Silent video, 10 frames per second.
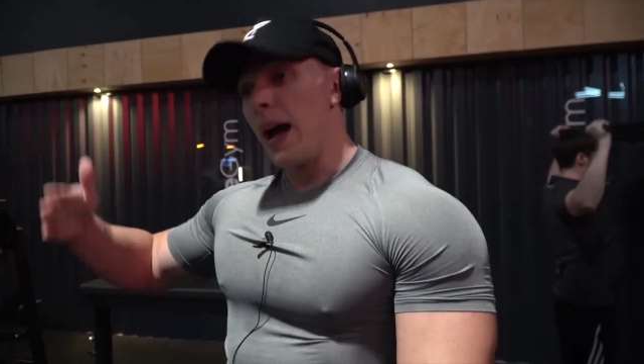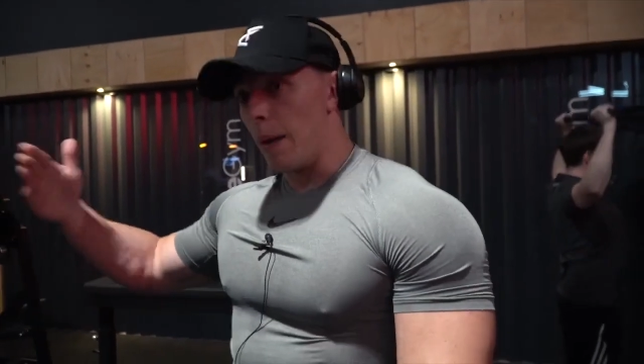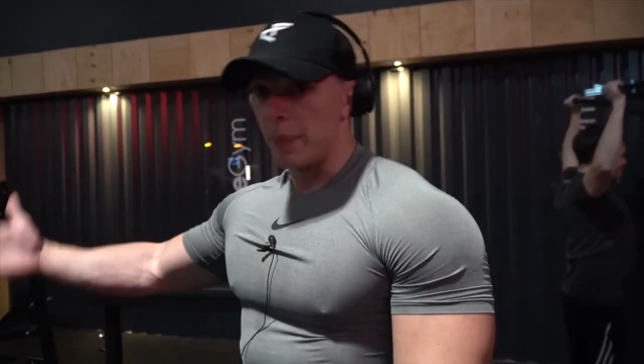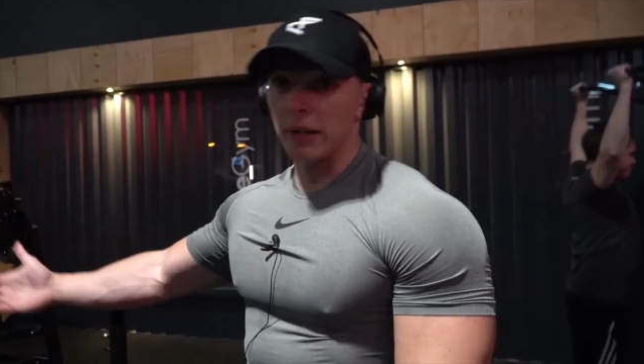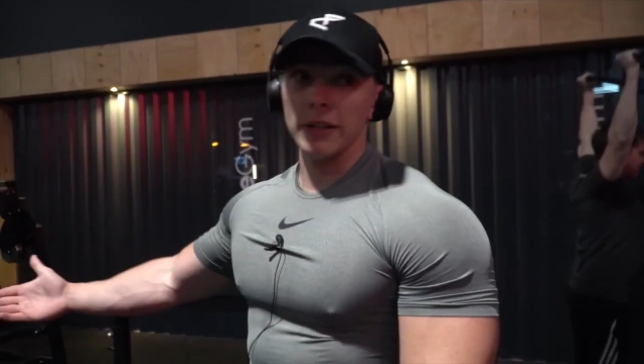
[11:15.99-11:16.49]

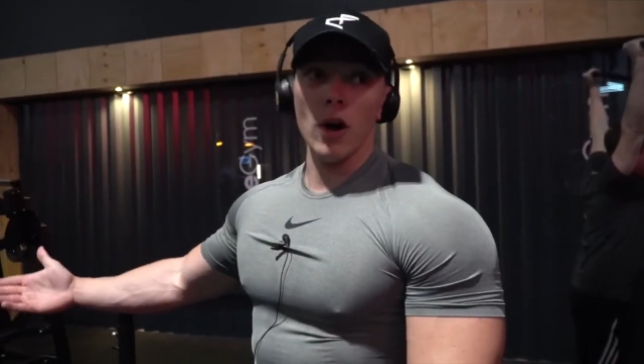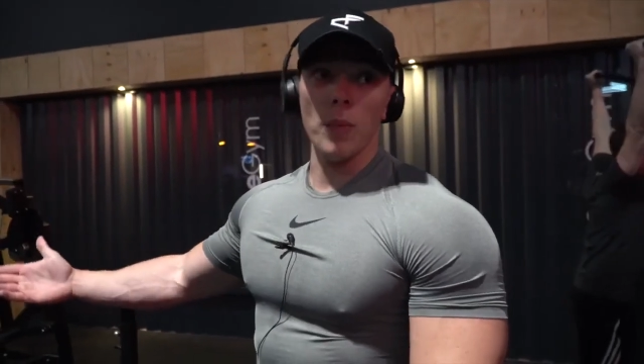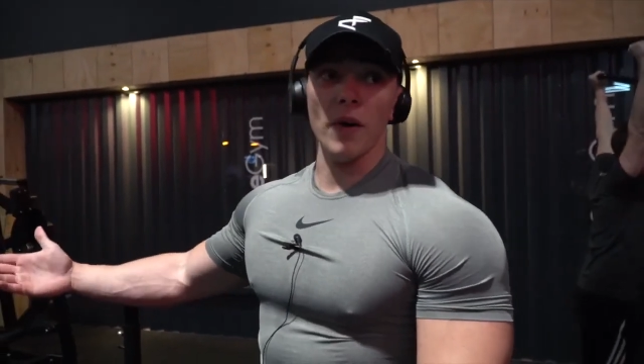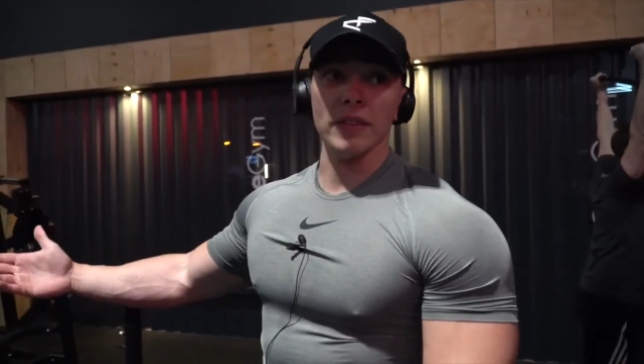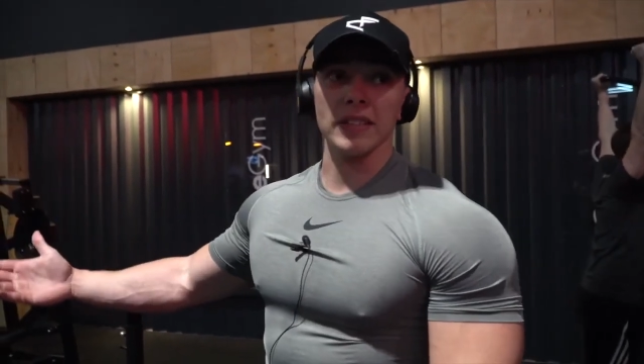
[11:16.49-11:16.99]
and building it
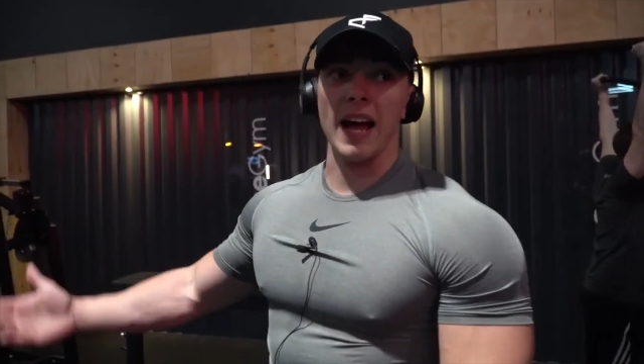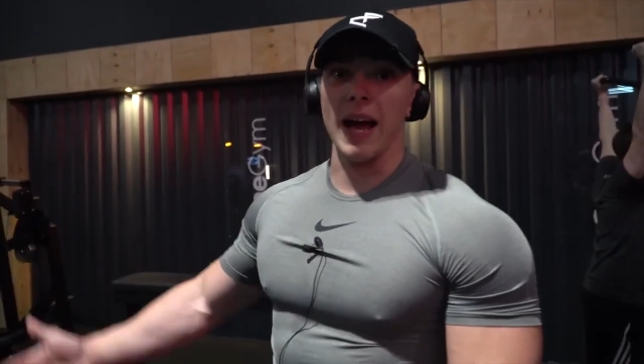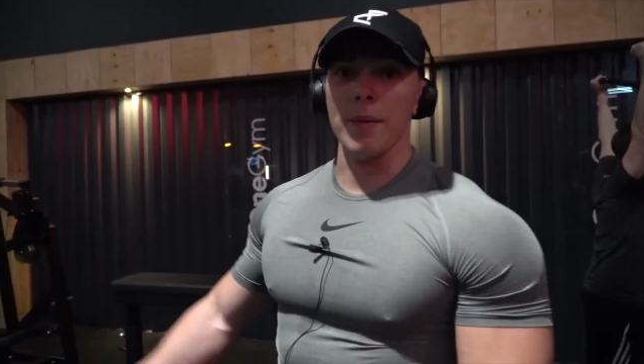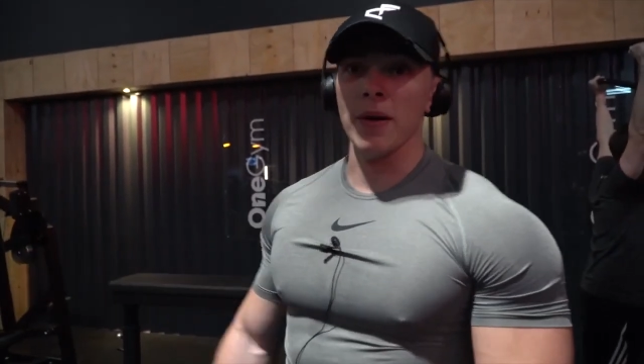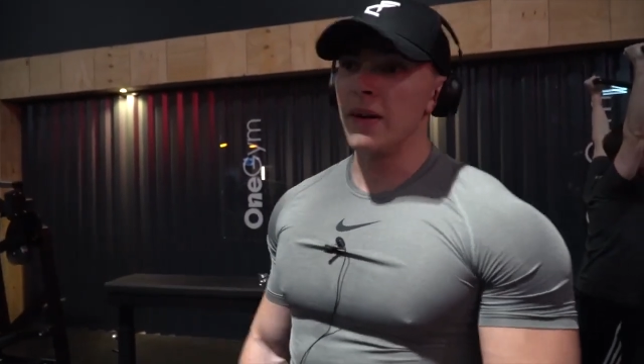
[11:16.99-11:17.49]
up over
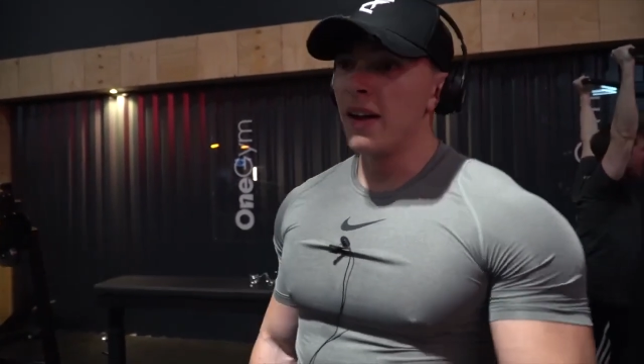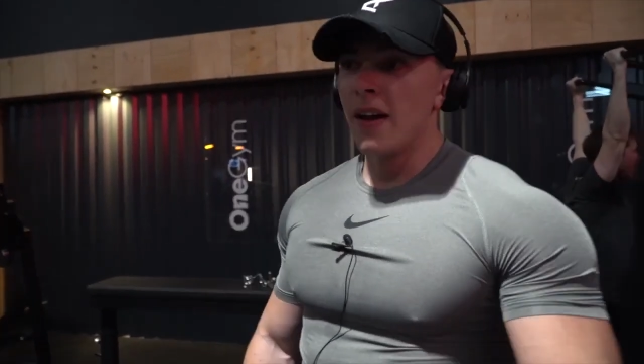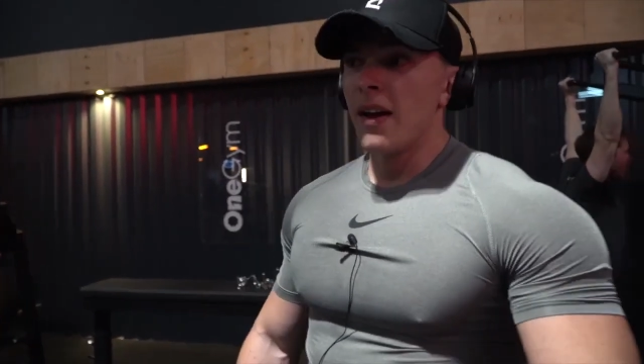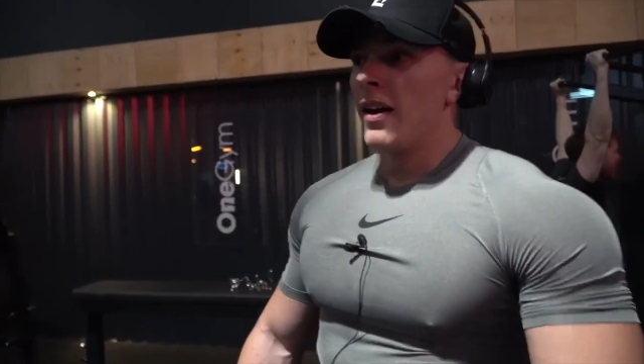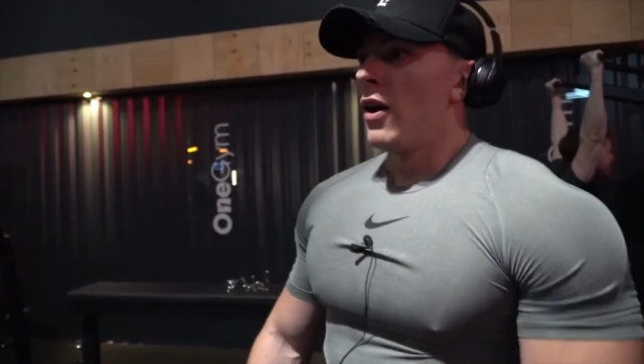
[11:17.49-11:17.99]
time,
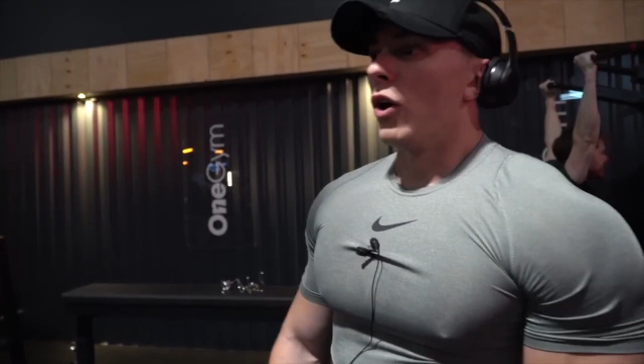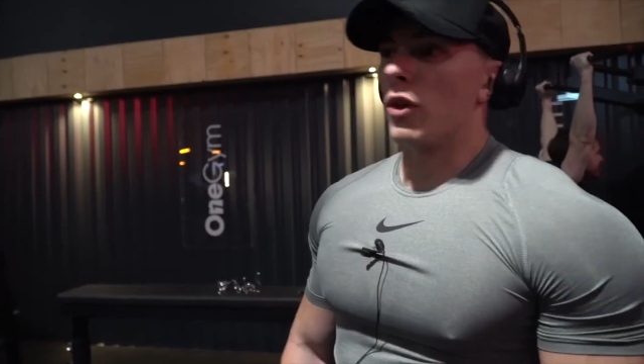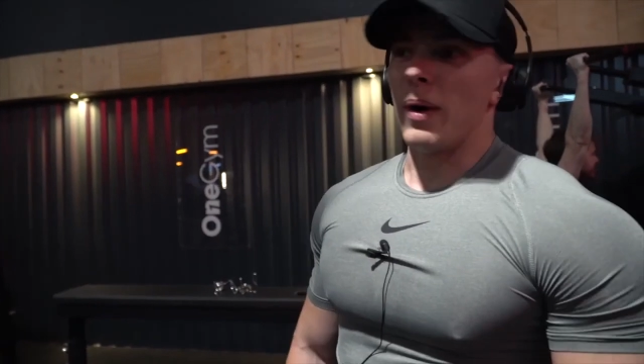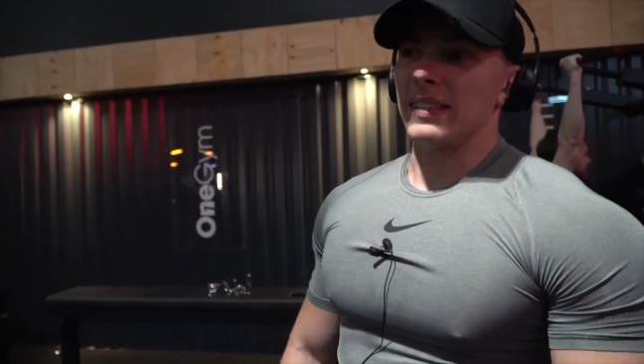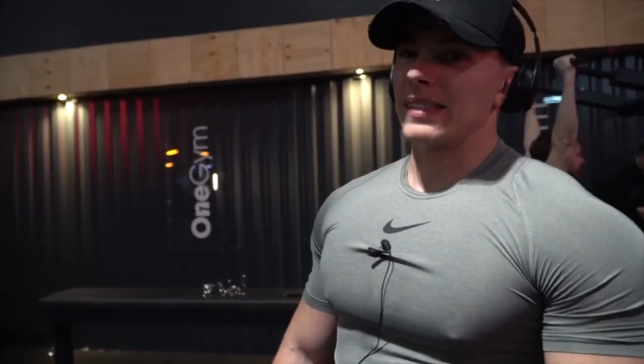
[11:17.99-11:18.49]

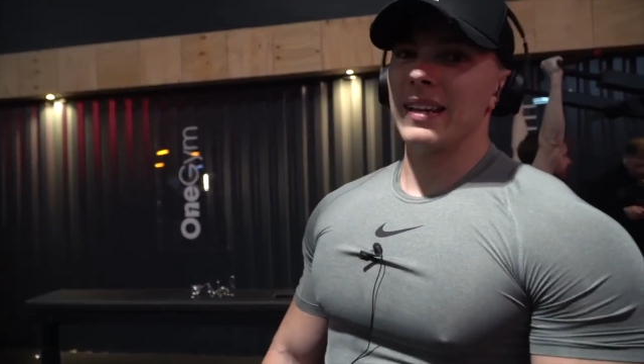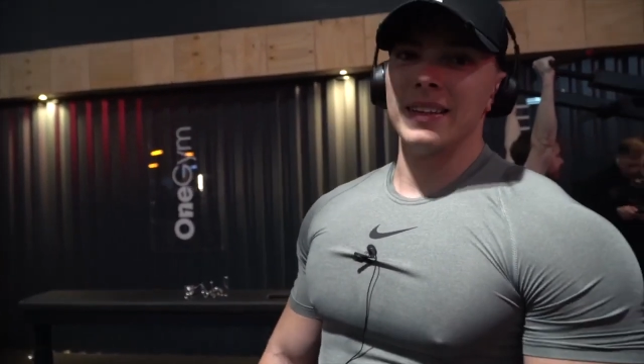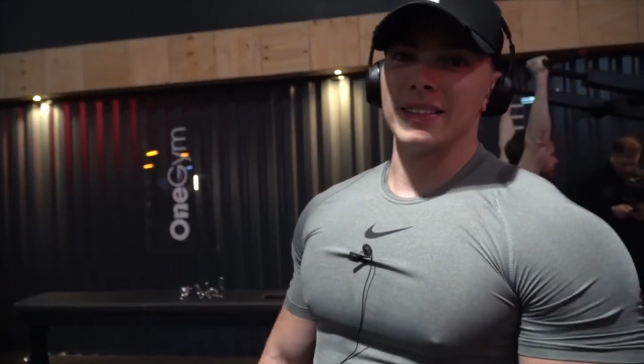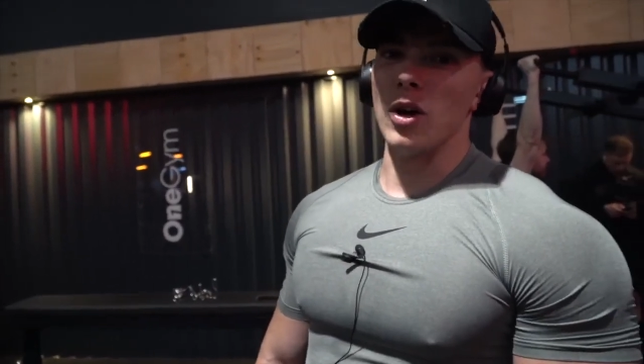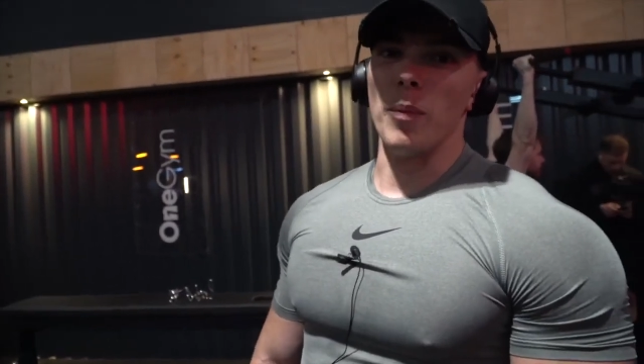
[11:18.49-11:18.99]
otherwise
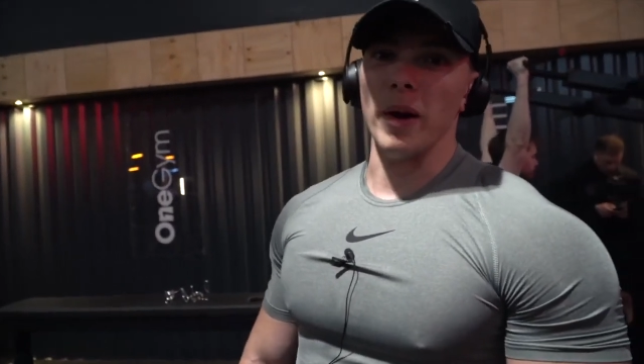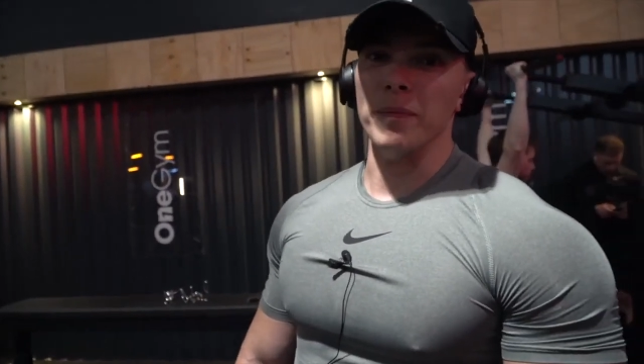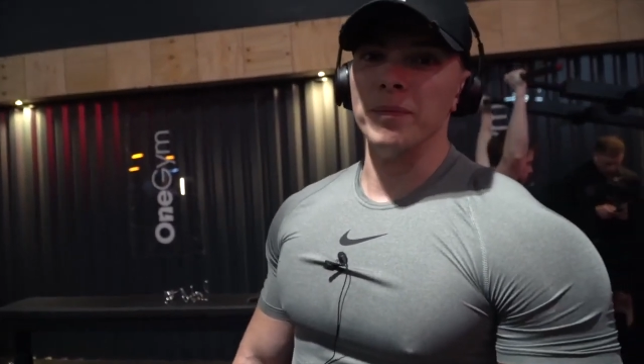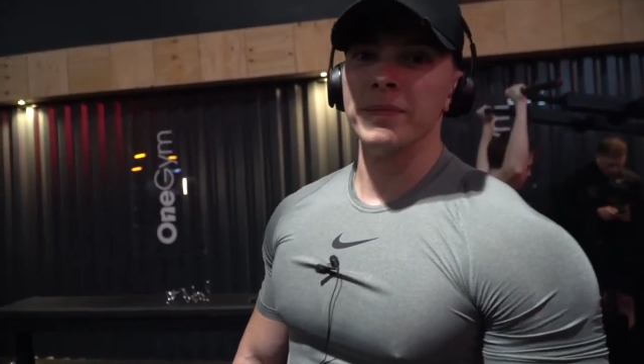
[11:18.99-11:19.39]
there's no point.